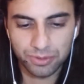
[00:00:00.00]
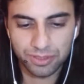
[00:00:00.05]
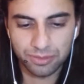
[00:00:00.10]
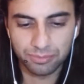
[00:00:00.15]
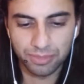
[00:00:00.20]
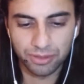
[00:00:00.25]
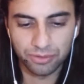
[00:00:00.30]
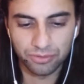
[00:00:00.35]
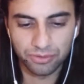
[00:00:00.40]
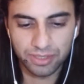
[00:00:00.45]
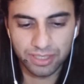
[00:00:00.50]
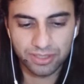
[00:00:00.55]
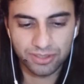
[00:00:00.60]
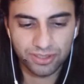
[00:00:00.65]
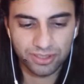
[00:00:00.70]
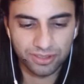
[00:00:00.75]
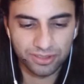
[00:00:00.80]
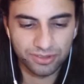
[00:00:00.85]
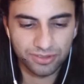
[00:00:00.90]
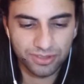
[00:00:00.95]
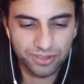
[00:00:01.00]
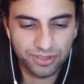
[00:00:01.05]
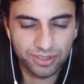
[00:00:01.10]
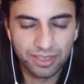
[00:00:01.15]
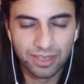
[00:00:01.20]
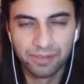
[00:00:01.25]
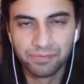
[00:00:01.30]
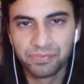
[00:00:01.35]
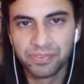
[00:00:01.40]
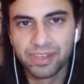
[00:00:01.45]
here. He was on my
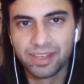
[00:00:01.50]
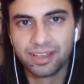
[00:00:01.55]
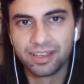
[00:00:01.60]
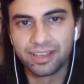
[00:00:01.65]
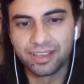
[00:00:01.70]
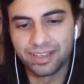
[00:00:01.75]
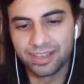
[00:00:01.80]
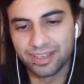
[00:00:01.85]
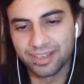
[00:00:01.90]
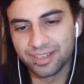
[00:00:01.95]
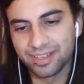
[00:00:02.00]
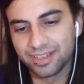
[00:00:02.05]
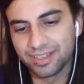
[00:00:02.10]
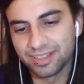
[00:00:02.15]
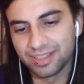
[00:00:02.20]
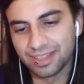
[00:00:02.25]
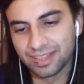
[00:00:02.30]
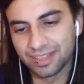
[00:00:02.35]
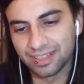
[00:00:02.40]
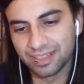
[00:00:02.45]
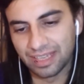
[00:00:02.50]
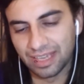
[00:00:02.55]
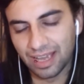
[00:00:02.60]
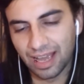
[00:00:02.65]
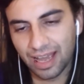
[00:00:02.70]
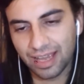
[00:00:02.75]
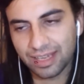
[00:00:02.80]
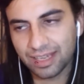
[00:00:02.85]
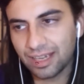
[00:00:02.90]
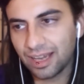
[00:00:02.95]
recents, and
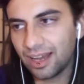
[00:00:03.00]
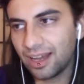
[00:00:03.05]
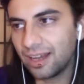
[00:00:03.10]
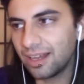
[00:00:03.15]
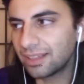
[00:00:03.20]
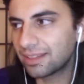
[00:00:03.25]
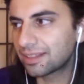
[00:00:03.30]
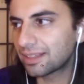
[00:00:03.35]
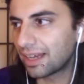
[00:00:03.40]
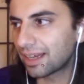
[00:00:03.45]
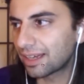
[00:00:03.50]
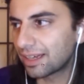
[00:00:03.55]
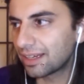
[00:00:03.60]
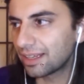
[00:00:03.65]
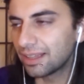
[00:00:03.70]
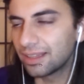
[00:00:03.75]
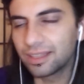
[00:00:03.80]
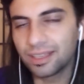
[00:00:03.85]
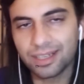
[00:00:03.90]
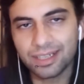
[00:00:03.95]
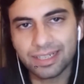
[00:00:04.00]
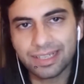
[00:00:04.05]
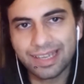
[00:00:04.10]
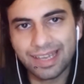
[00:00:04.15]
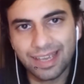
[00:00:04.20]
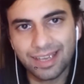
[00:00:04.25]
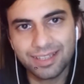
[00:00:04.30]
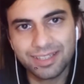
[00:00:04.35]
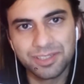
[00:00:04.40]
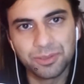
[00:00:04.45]
I got a
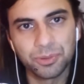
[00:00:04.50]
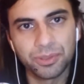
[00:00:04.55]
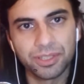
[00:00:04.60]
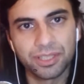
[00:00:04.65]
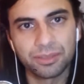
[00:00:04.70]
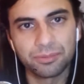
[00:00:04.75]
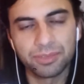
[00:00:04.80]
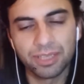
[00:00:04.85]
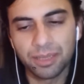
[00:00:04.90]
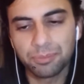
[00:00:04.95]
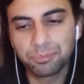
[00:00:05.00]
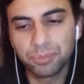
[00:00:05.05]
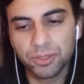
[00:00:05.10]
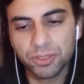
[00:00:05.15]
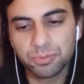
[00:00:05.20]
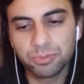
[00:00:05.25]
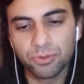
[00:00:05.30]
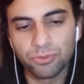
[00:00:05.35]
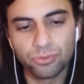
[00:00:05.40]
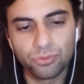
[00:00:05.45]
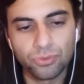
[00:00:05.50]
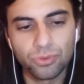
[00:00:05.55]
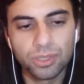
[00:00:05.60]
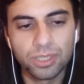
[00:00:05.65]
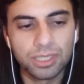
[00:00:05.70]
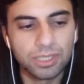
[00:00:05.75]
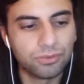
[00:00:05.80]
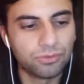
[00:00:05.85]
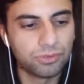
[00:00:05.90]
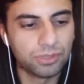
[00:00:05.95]
lot of candy with him. That puts me
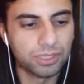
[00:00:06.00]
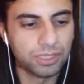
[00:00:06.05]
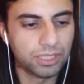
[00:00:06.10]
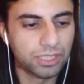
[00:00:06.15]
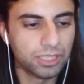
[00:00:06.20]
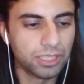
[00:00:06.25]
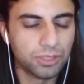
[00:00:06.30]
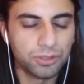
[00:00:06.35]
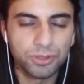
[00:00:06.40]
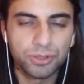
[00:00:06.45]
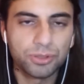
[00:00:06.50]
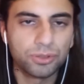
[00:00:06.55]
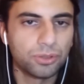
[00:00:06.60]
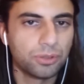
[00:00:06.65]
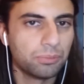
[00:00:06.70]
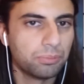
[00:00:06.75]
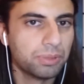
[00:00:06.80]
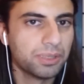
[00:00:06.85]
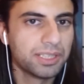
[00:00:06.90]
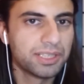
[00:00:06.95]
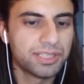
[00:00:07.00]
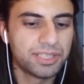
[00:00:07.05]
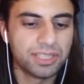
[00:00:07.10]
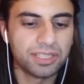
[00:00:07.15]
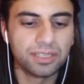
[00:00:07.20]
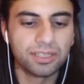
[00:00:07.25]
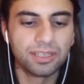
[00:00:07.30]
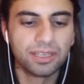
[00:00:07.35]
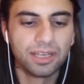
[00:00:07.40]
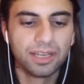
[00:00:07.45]
really, really close to a
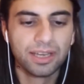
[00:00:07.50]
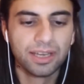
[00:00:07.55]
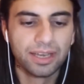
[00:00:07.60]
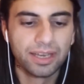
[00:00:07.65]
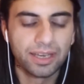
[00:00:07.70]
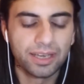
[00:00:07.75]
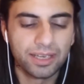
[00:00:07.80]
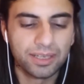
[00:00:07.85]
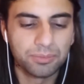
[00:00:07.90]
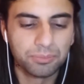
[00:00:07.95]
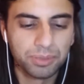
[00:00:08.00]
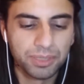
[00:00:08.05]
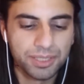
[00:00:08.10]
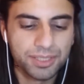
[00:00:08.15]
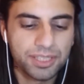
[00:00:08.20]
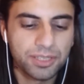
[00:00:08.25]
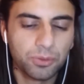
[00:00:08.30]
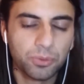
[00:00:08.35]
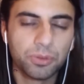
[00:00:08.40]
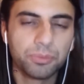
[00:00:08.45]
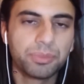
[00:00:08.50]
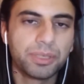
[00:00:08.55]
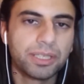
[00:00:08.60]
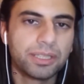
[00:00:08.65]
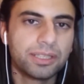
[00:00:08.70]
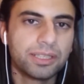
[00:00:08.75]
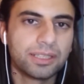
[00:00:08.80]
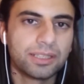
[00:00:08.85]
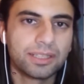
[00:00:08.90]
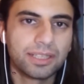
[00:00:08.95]
Blissey, and Blissey will
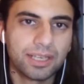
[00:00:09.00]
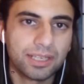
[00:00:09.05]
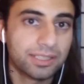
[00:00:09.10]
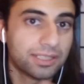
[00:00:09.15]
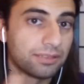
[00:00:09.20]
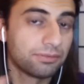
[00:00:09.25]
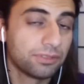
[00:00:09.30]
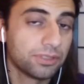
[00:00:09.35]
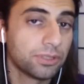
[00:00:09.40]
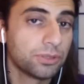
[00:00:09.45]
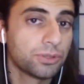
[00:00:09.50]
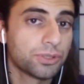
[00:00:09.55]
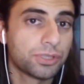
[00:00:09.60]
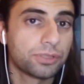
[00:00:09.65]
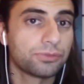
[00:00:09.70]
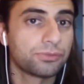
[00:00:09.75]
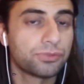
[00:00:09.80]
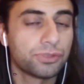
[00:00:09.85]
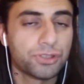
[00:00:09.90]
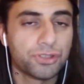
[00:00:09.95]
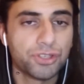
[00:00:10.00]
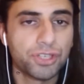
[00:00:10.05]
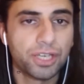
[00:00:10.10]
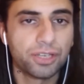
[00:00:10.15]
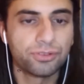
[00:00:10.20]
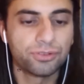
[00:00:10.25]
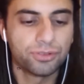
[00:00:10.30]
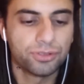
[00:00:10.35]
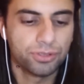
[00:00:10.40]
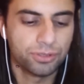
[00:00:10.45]
be the next evolution for
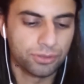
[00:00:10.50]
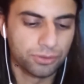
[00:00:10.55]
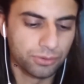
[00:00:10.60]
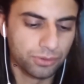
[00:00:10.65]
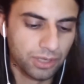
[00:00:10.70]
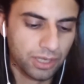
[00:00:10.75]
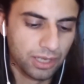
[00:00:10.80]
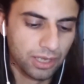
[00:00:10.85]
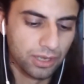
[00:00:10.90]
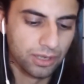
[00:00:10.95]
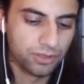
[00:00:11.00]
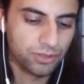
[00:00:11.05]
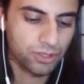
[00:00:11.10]
Gen 2.